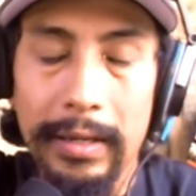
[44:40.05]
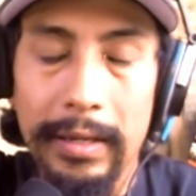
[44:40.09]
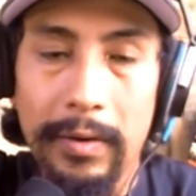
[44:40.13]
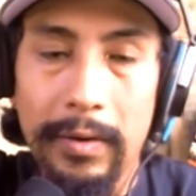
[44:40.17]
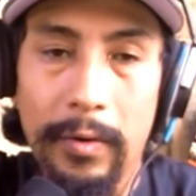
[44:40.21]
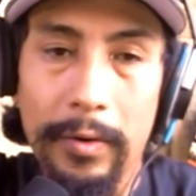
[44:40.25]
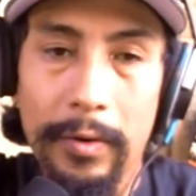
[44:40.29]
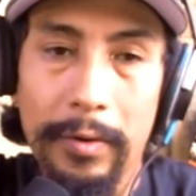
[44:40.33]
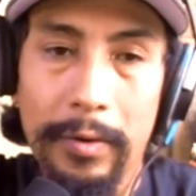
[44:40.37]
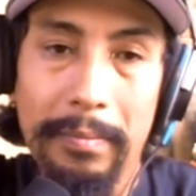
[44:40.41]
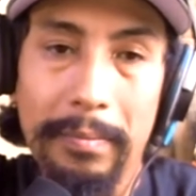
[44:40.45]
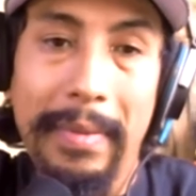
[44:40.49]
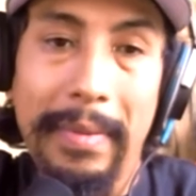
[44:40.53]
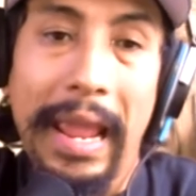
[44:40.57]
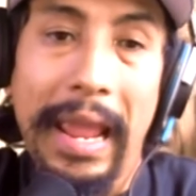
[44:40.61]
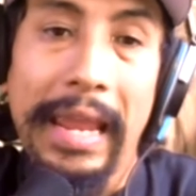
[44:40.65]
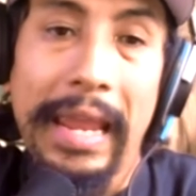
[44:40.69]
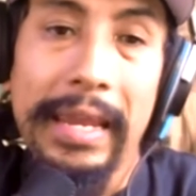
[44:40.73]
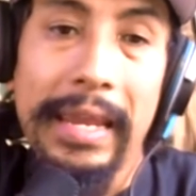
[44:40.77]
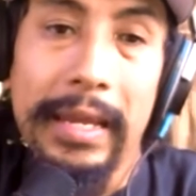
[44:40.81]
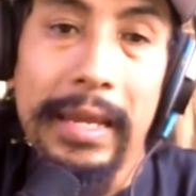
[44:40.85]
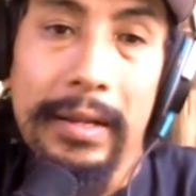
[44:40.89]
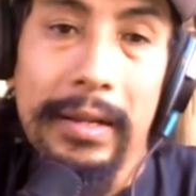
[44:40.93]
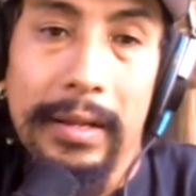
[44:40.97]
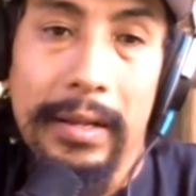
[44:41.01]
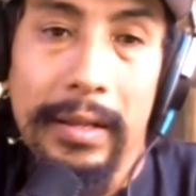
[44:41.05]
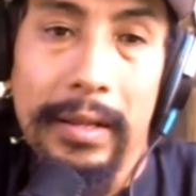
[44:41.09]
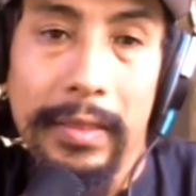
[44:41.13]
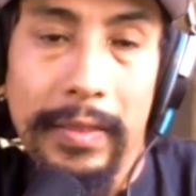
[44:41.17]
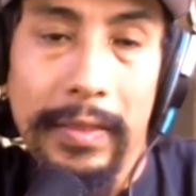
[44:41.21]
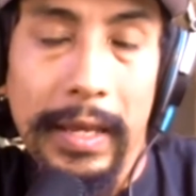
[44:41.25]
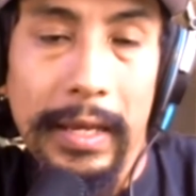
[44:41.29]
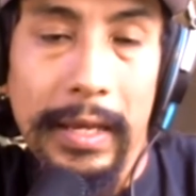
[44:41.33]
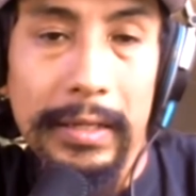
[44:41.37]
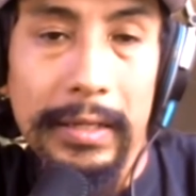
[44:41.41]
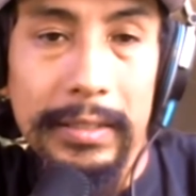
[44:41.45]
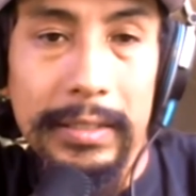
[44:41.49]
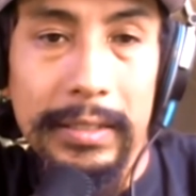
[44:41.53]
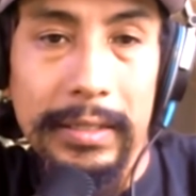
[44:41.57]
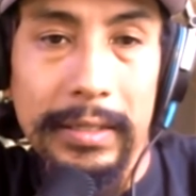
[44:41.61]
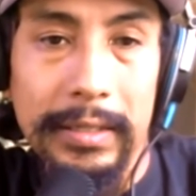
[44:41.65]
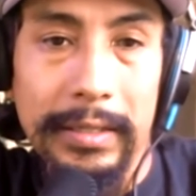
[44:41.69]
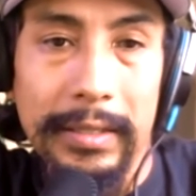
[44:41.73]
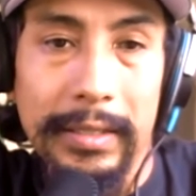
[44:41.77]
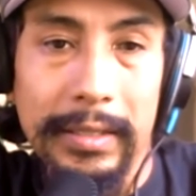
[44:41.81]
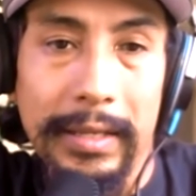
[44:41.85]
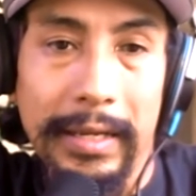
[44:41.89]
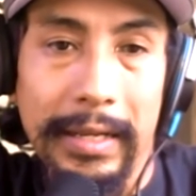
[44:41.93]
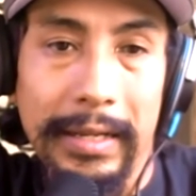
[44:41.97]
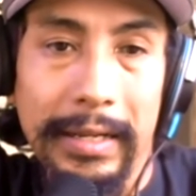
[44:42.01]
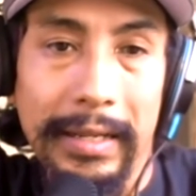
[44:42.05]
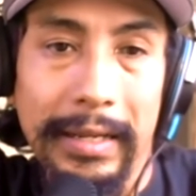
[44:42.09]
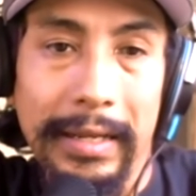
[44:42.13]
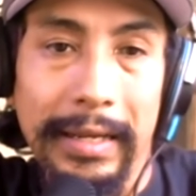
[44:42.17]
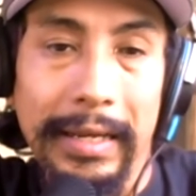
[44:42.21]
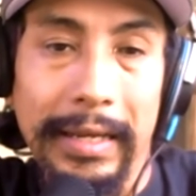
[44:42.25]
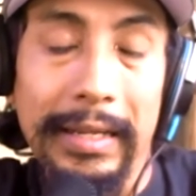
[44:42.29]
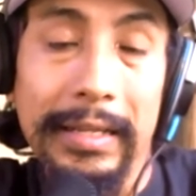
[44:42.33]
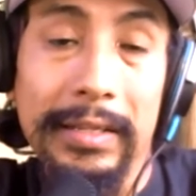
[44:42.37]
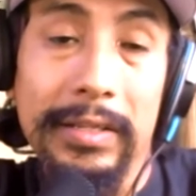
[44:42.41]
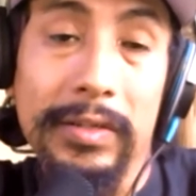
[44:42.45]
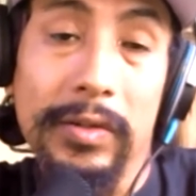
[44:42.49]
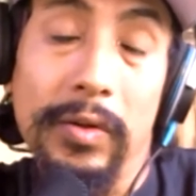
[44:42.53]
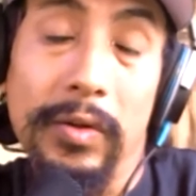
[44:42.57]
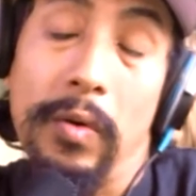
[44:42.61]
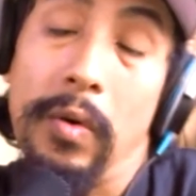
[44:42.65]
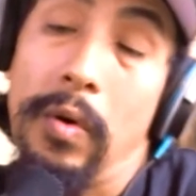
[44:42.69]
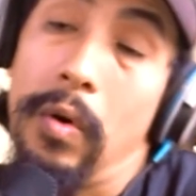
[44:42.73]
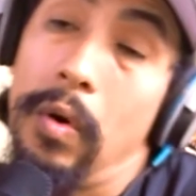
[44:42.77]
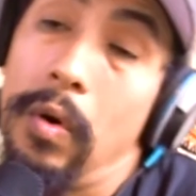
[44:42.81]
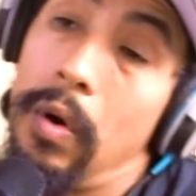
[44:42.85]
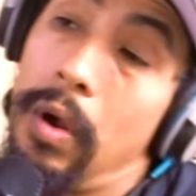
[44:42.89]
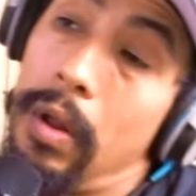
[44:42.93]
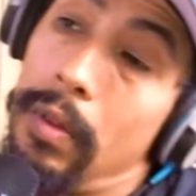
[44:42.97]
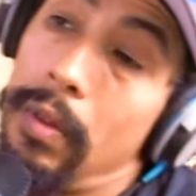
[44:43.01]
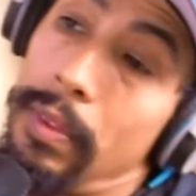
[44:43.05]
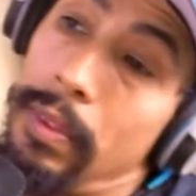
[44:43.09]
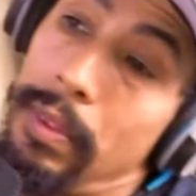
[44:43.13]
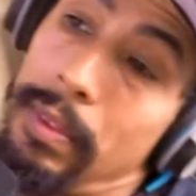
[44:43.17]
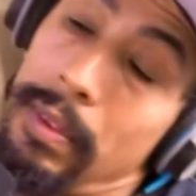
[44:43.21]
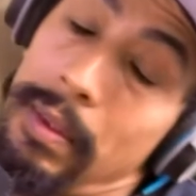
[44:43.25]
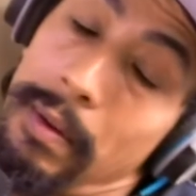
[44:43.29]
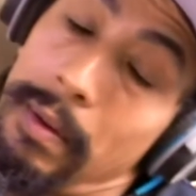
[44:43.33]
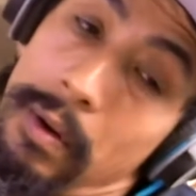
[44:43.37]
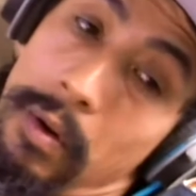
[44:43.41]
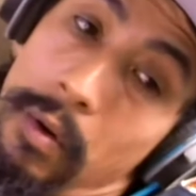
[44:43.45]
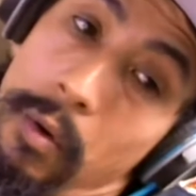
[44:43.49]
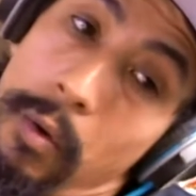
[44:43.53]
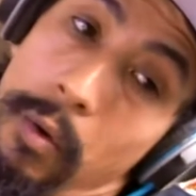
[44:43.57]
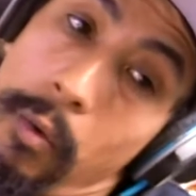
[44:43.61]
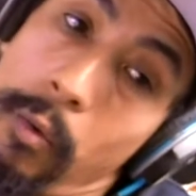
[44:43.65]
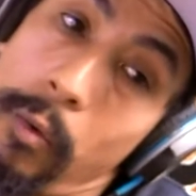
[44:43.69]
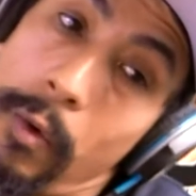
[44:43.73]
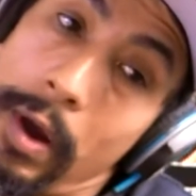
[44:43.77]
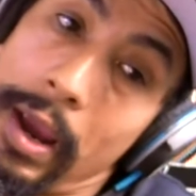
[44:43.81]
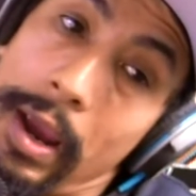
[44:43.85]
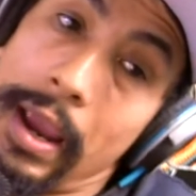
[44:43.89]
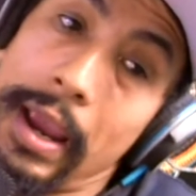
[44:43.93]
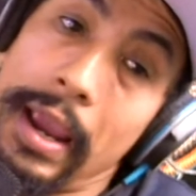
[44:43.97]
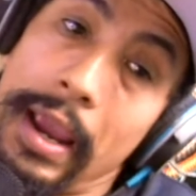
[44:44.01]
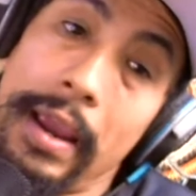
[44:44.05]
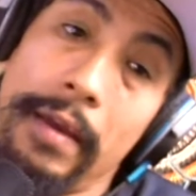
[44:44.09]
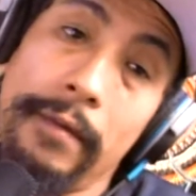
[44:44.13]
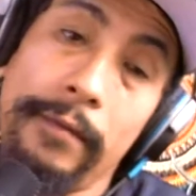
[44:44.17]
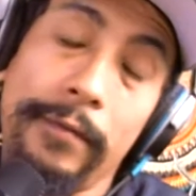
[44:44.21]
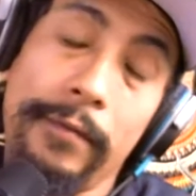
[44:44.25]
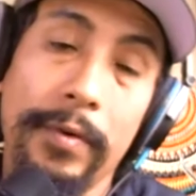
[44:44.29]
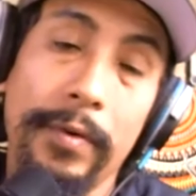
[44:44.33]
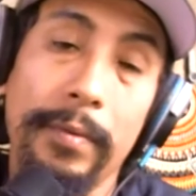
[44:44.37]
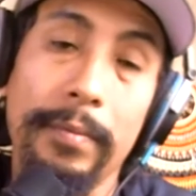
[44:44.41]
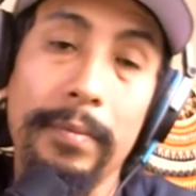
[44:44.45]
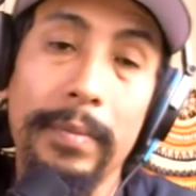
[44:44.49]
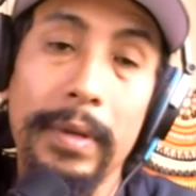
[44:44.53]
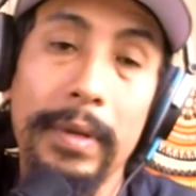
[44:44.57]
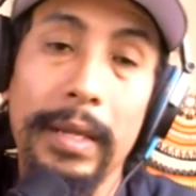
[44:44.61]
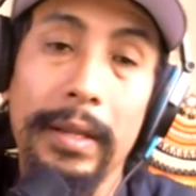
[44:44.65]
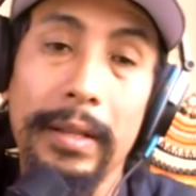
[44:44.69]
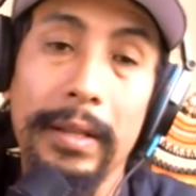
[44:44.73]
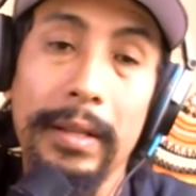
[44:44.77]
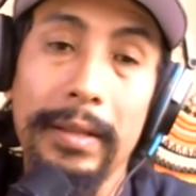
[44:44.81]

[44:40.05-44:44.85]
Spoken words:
or Mayan things that it's away from me.